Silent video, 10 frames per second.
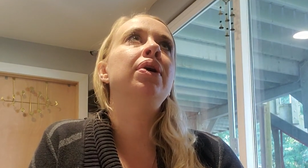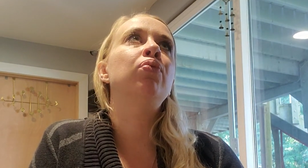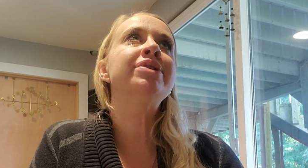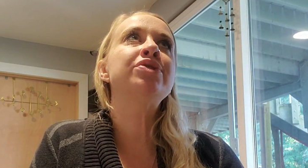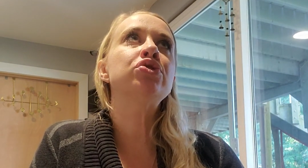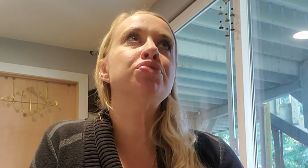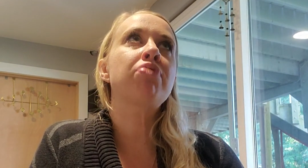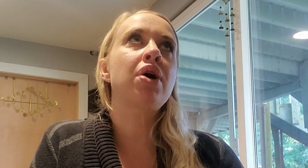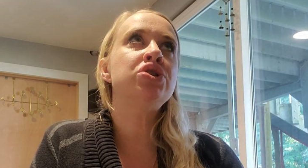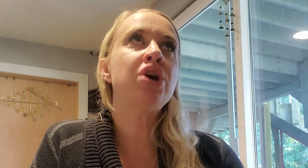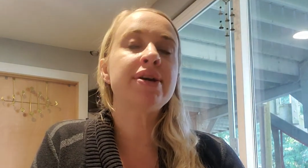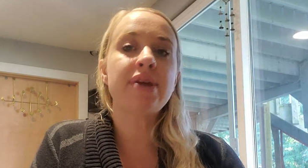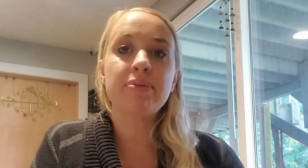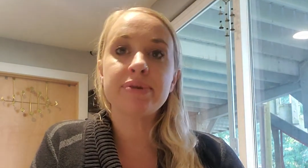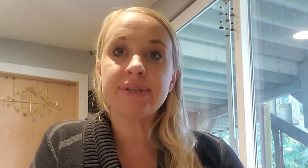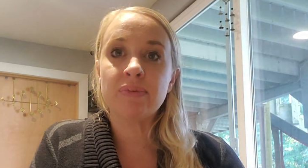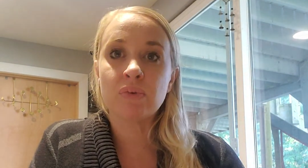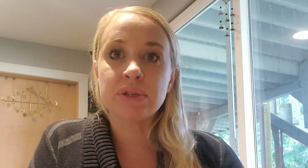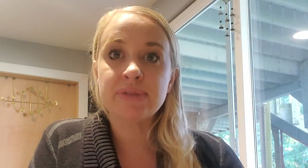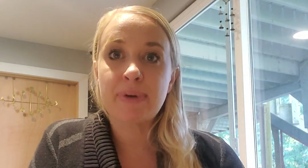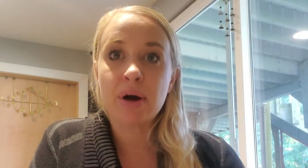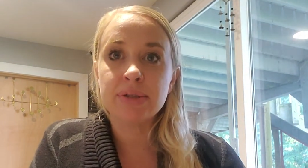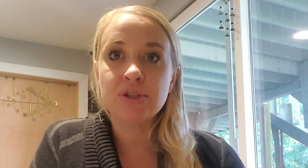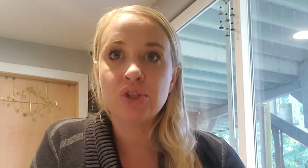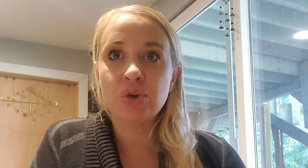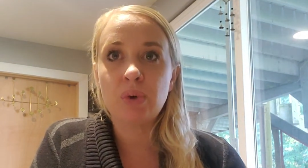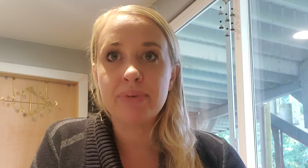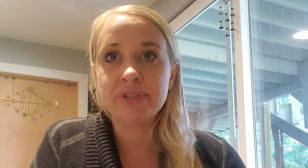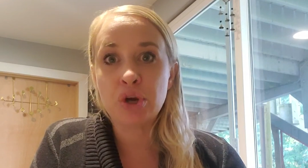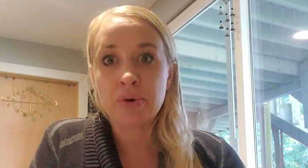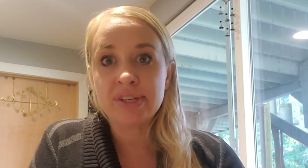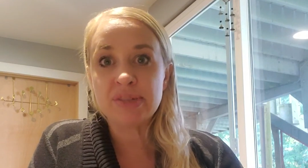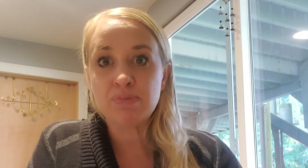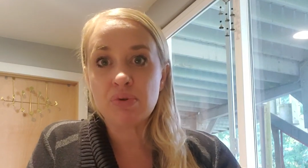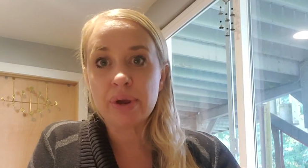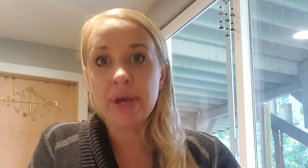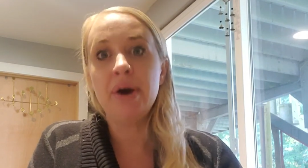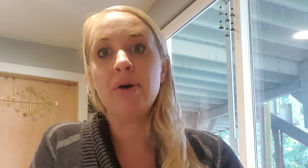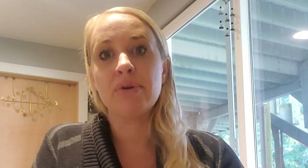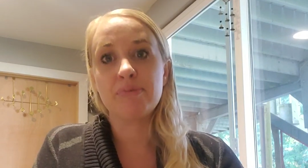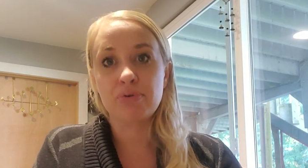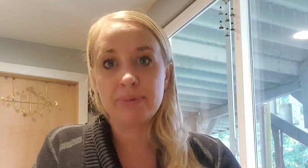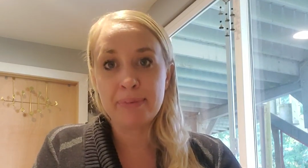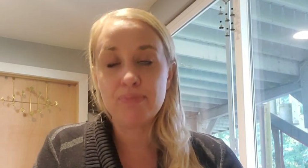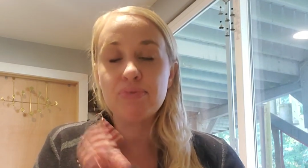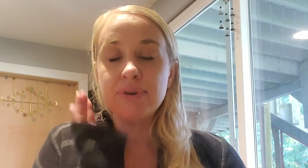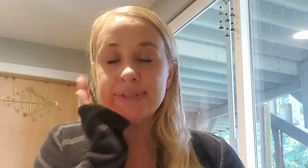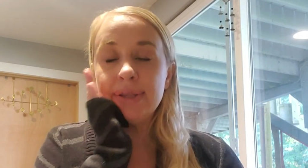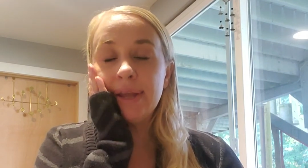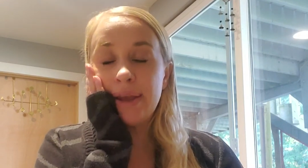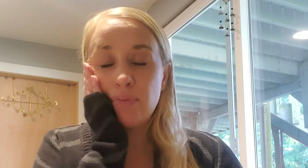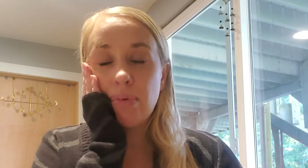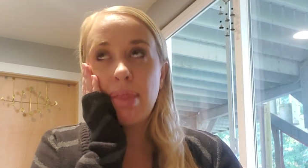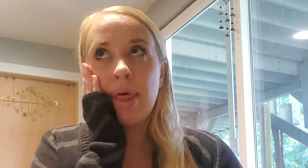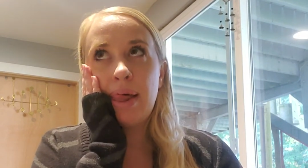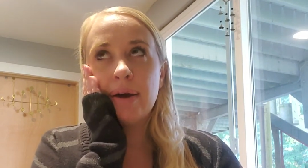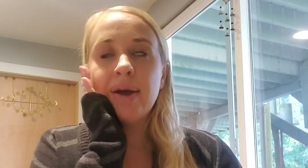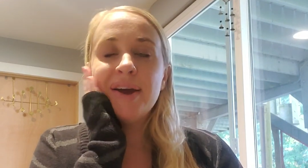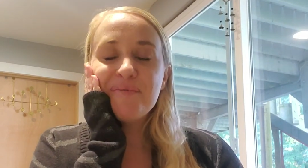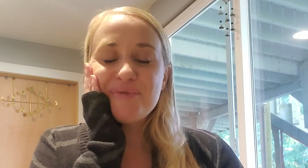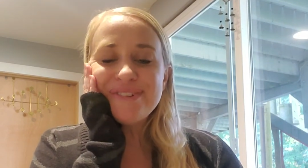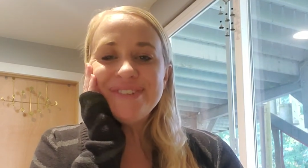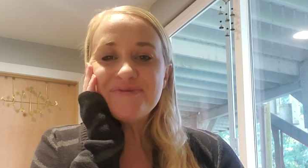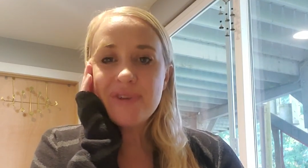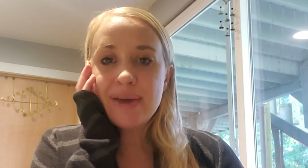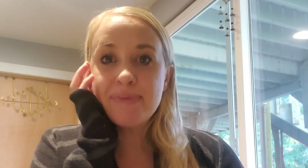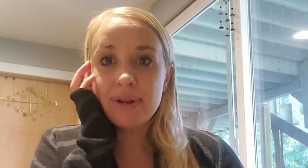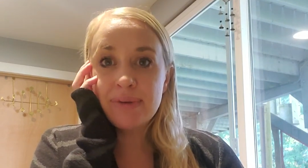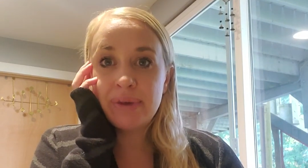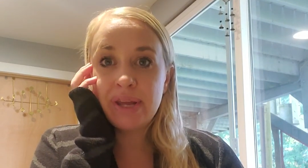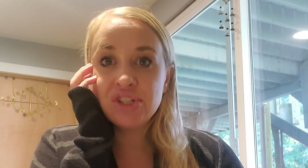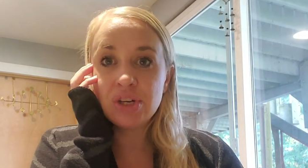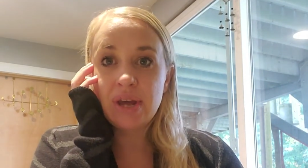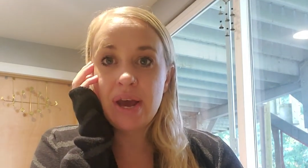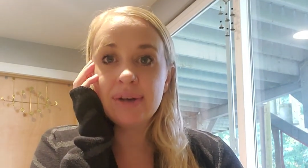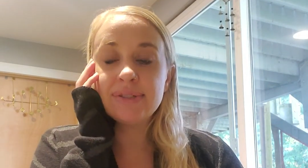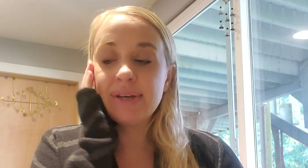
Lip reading: research project that was in response to what was known as PREA, or the Prison Rape Elimination Act.